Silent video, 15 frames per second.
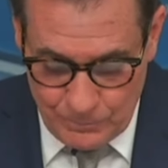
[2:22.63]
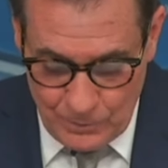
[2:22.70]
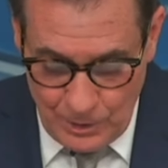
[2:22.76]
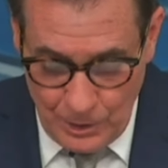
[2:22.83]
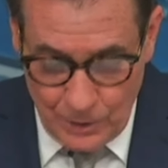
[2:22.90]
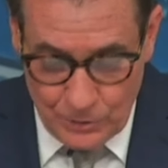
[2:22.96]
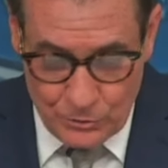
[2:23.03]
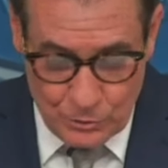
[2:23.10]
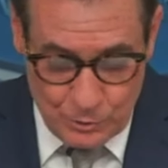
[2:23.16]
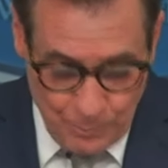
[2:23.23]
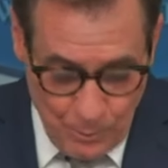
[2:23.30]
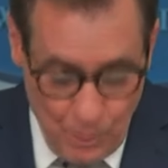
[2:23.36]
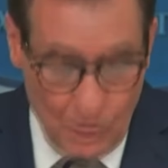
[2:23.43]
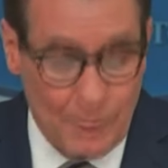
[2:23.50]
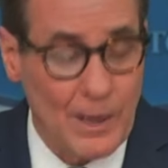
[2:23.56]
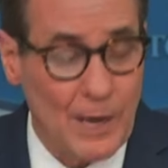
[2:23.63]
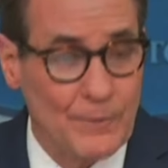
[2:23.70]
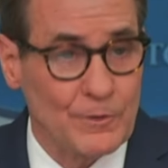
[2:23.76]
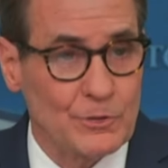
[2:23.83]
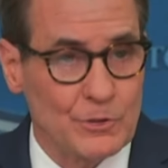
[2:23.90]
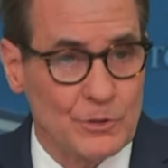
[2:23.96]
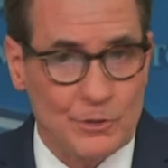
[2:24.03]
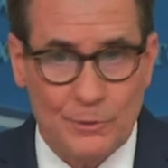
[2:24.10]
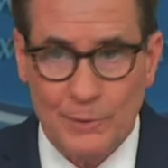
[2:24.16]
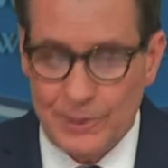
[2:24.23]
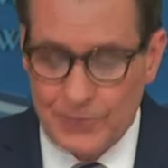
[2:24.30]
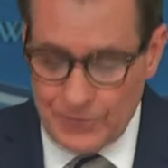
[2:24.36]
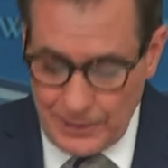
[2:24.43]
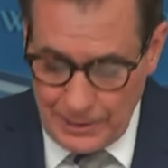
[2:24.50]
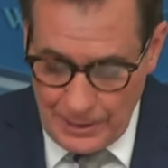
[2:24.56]
They also spoke about the
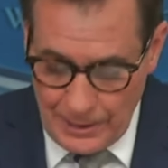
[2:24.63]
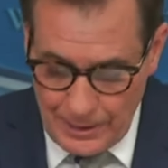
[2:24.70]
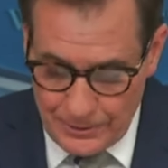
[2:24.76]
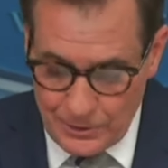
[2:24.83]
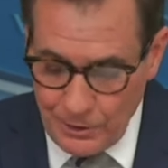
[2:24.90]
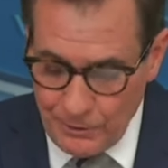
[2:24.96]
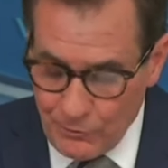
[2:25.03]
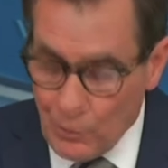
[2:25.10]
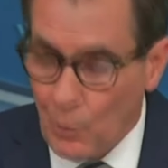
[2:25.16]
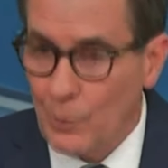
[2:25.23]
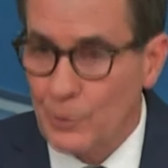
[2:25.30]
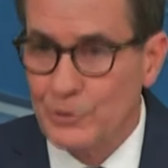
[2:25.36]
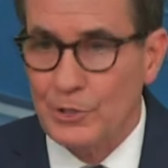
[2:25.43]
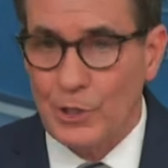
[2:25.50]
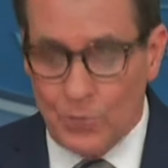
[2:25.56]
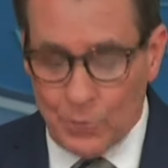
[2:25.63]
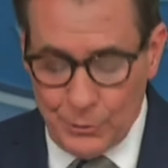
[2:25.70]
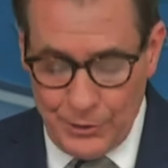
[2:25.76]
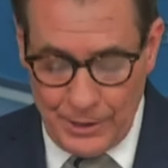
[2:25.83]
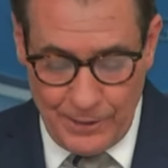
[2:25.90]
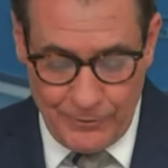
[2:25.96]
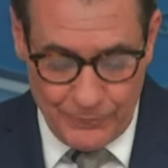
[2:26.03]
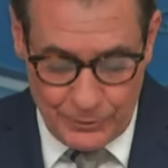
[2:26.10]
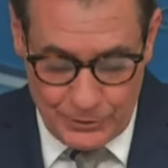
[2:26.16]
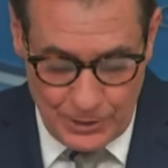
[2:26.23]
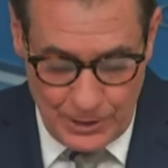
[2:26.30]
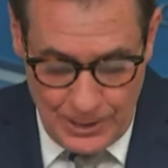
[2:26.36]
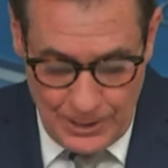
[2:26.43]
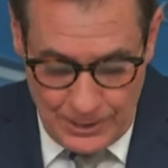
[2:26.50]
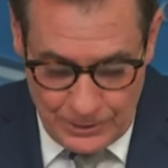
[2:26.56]
situation in Gaza, of course, including efforts
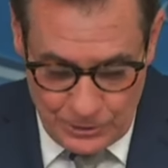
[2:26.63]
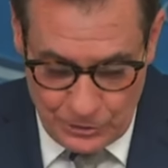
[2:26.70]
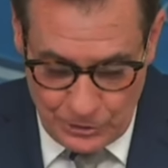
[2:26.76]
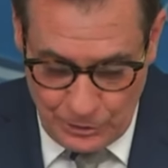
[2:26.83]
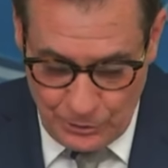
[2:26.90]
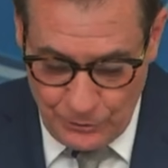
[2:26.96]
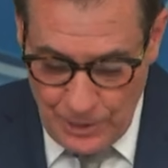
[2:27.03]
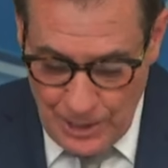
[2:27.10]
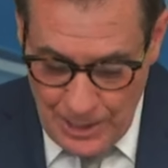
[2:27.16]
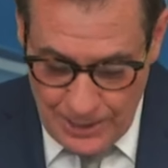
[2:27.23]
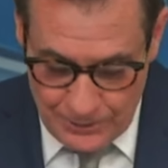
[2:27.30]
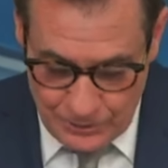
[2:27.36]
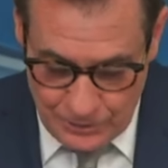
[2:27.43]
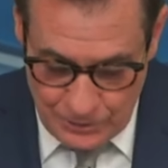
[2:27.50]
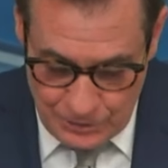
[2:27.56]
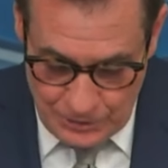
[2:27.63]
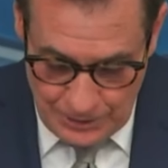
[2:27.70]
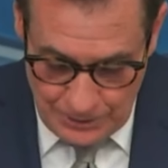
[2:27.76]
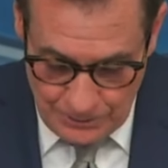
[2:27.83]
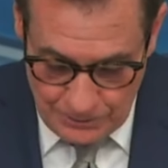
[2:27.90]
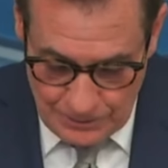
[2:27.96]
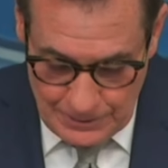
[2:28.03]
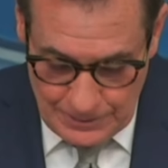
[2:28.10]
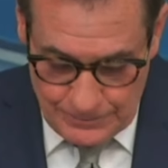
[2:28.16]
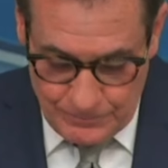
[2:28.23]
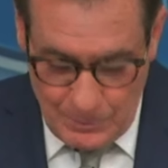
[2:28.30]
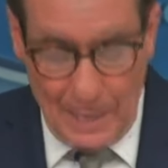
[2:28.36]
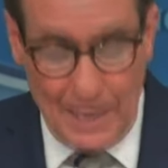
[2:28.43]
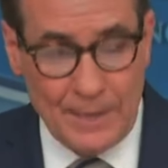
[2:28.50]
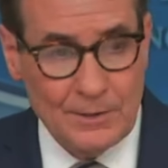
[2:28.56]
to secure the hostage deal
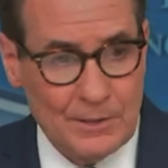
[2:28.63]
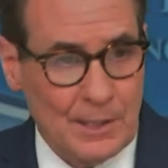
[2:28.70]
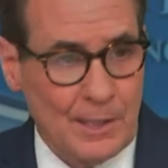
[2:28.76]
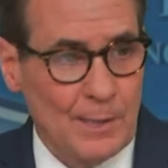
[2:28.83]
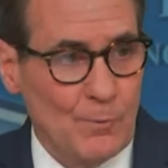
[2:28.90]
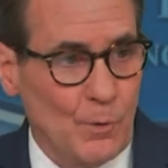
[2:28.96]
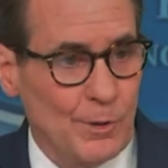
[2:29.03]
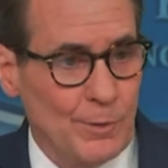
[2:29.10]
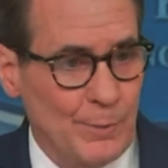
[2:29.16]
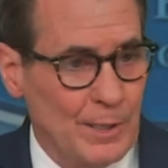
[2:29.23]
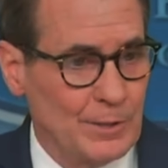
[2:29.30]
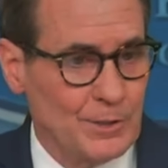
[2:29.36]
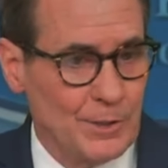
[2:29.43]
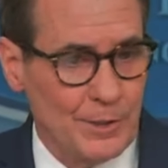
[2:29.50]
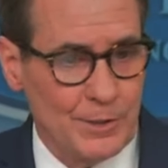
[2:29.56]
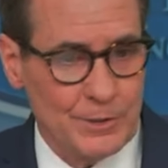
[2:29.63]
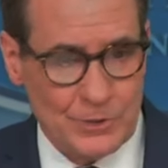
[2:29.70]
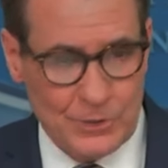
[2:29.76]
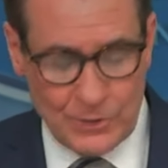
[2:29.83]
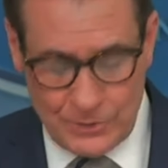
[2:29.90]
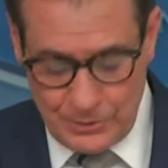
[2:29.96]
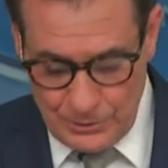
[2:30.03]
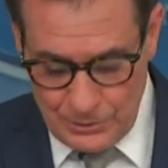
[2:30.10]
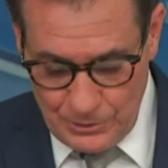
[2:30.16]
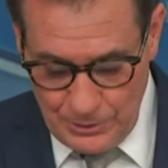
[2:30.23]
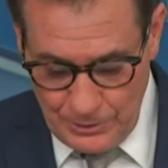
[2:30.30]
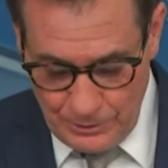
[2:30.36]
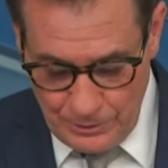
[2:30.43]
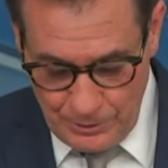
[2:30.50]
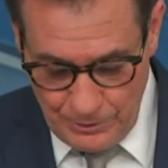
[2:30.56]
and to get more humanitarian assistance
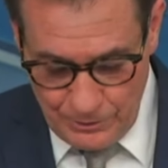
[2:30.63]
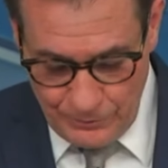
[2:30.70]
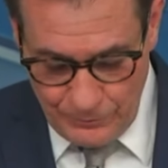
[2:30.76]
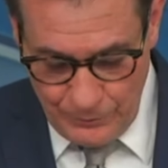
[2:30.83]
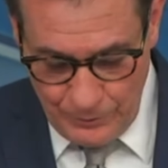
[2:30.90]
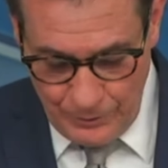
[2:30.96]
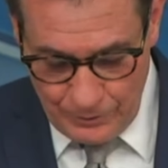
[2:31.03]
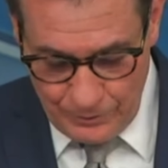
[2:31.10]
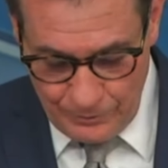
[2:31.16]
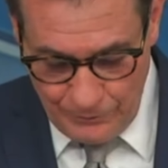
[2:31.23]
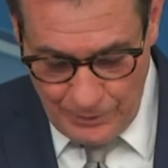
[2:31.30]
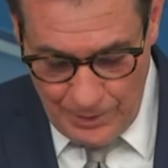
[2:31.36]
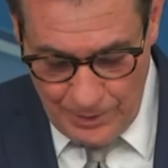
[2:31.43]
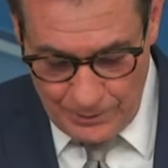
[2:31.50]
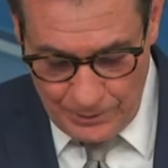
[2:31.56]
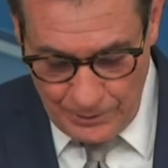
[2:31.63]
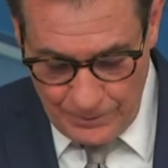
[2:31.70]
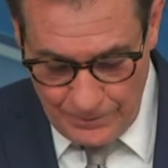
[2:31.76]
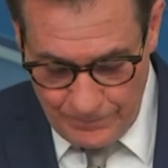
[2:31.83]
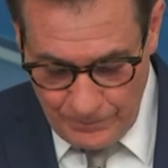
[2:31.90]
into the civilians of Gaza.